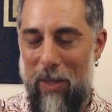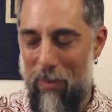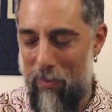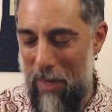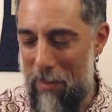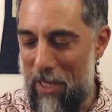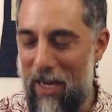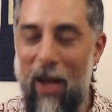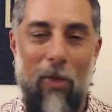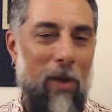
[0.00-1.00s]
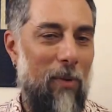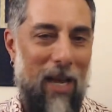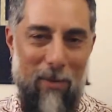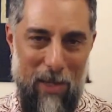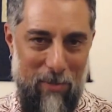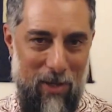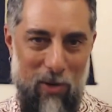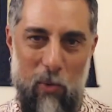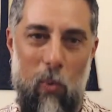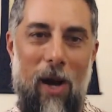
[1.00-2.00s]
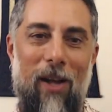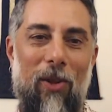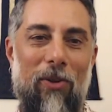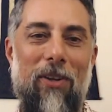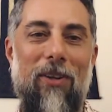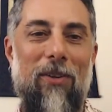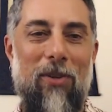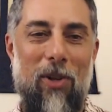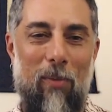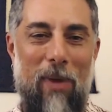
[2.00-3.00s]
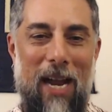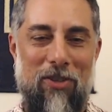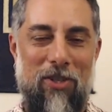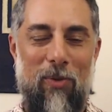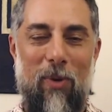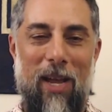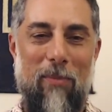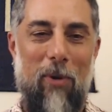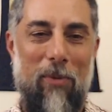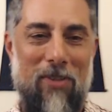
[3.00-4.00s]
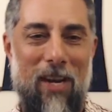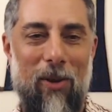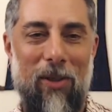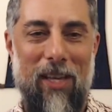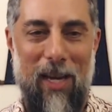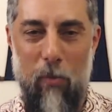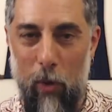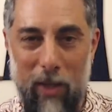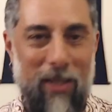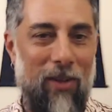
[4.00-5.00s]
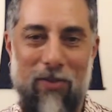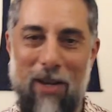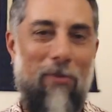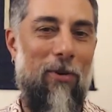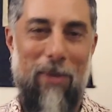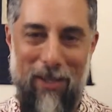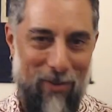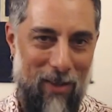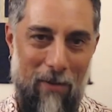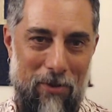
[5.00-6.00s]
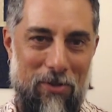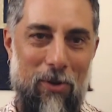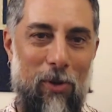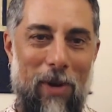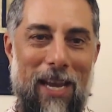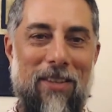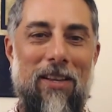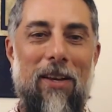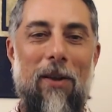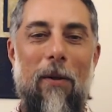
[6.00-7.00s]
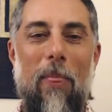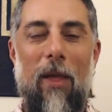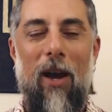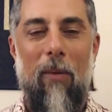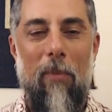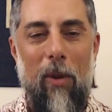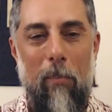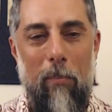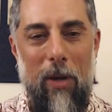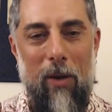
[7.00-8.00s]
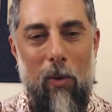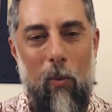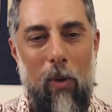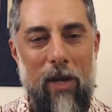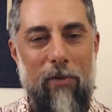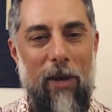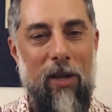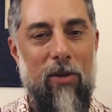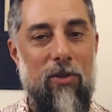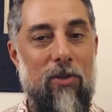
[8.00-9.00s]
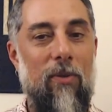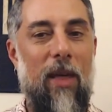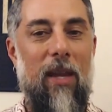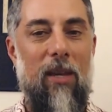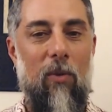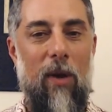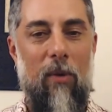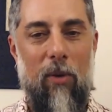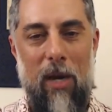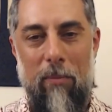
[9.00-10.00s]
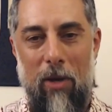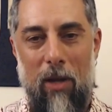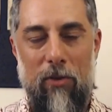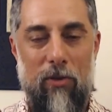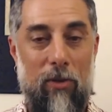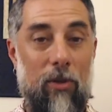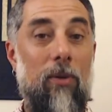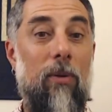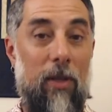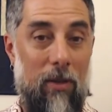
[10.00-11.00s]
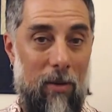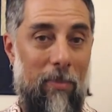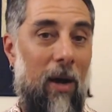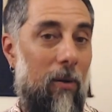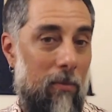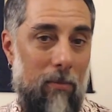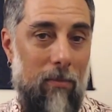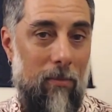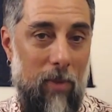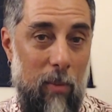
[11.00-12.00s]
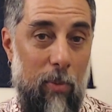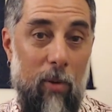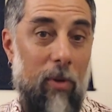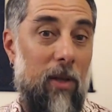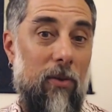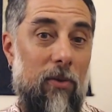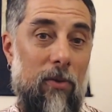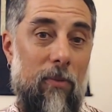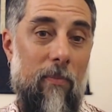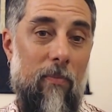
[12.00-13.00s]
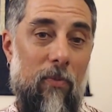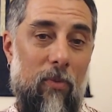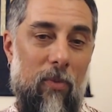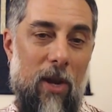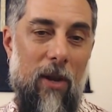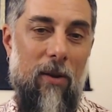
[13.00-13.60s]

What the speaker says: maybe in a healthy way, maybe in a wild, passionate way momentarily, and I'm willing to suffer because love is so great. But what if I could do that in a way where I'm not deluded about impermanence, right?